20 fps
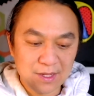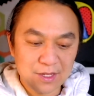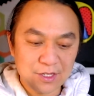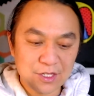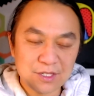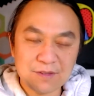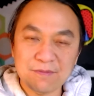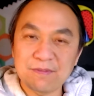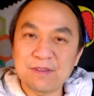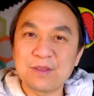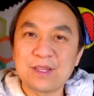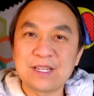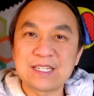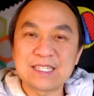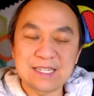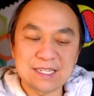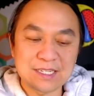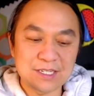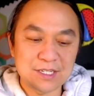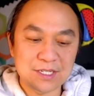Just a few things
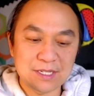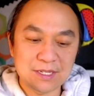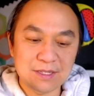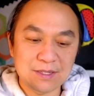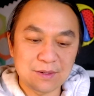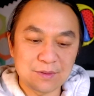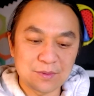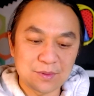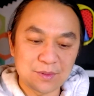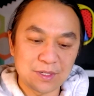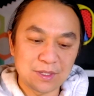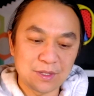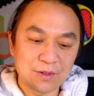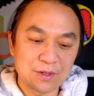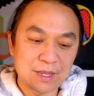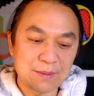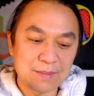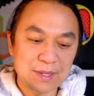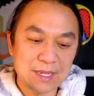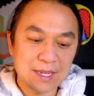that were a little
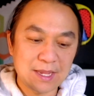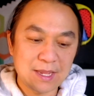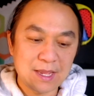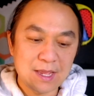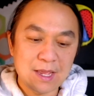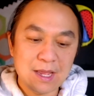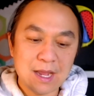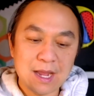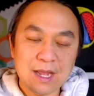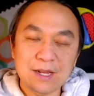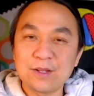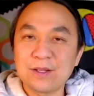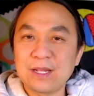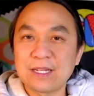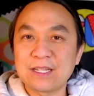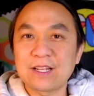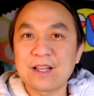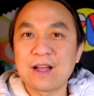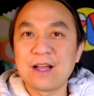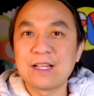gimmicky. I do
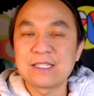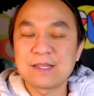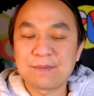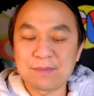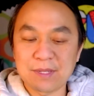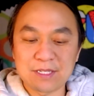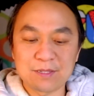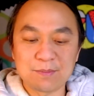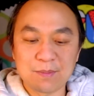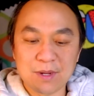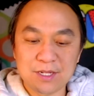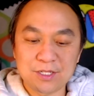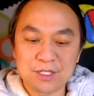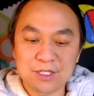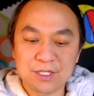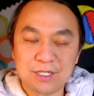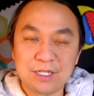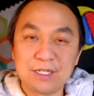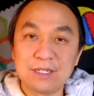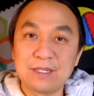like the concept that's
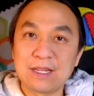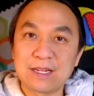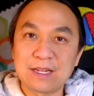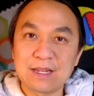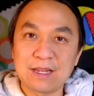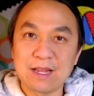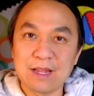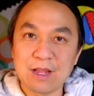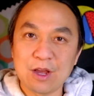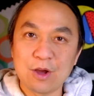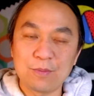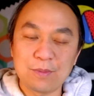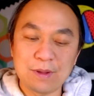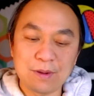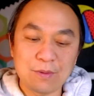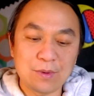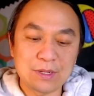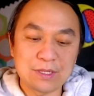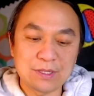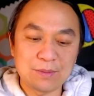modular. Like, I hope
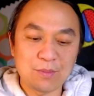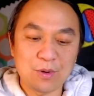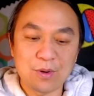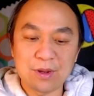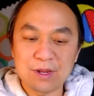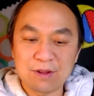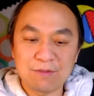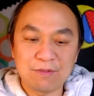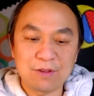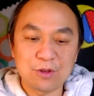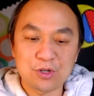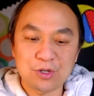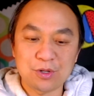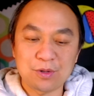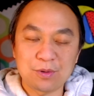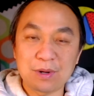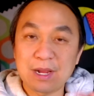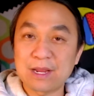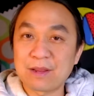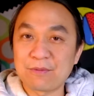at one point in the
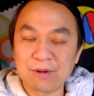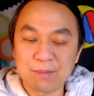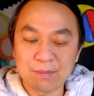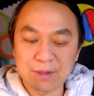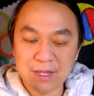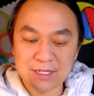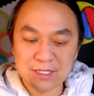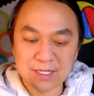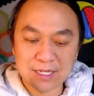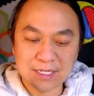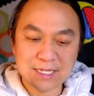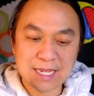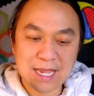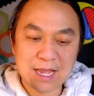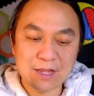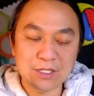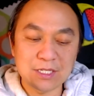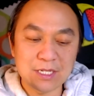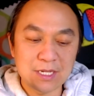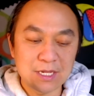future I can replace things
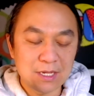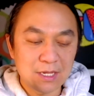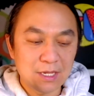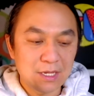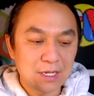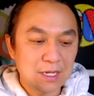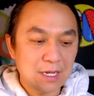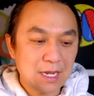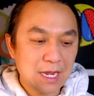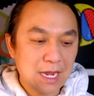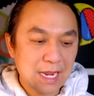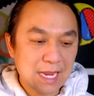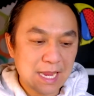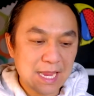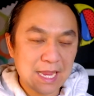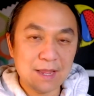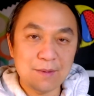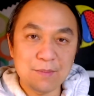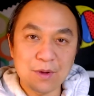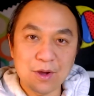out. I
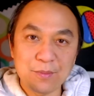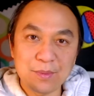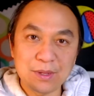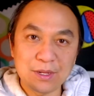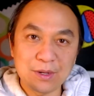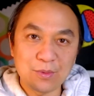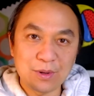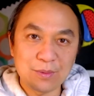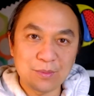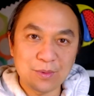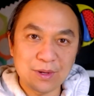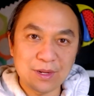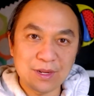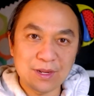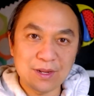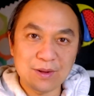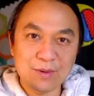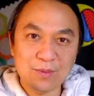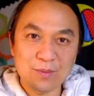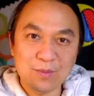am hoping at one point,
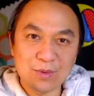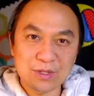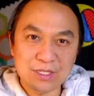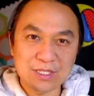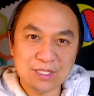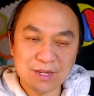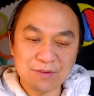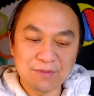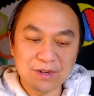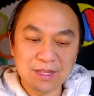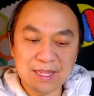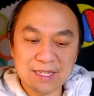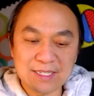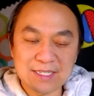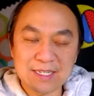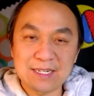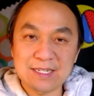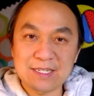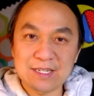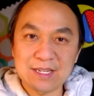once they
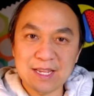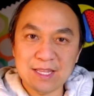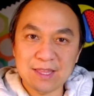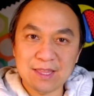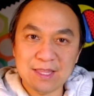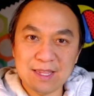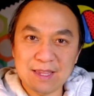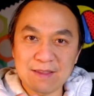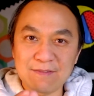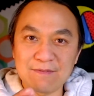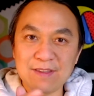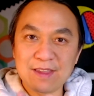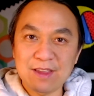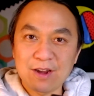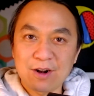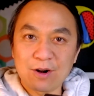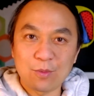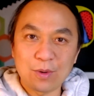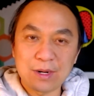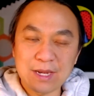release it, to get the
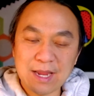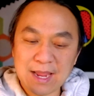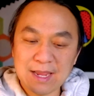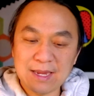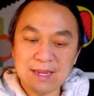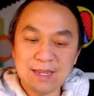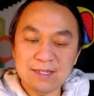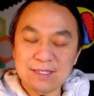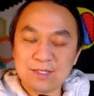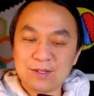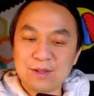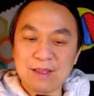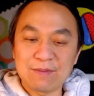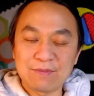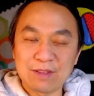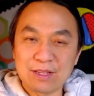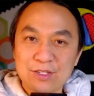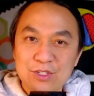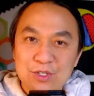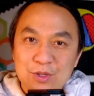VR180, so you have
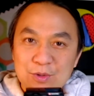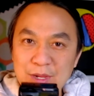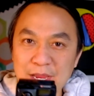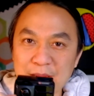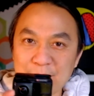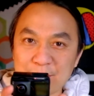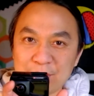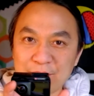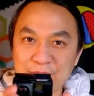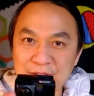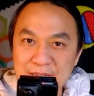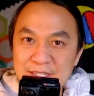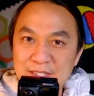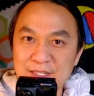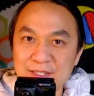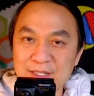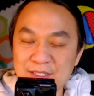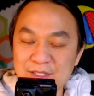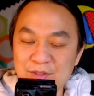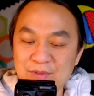the two cameras
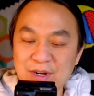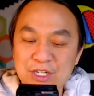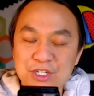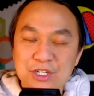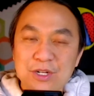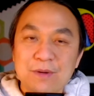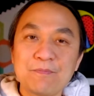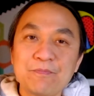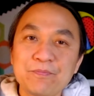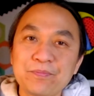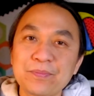facing this direction.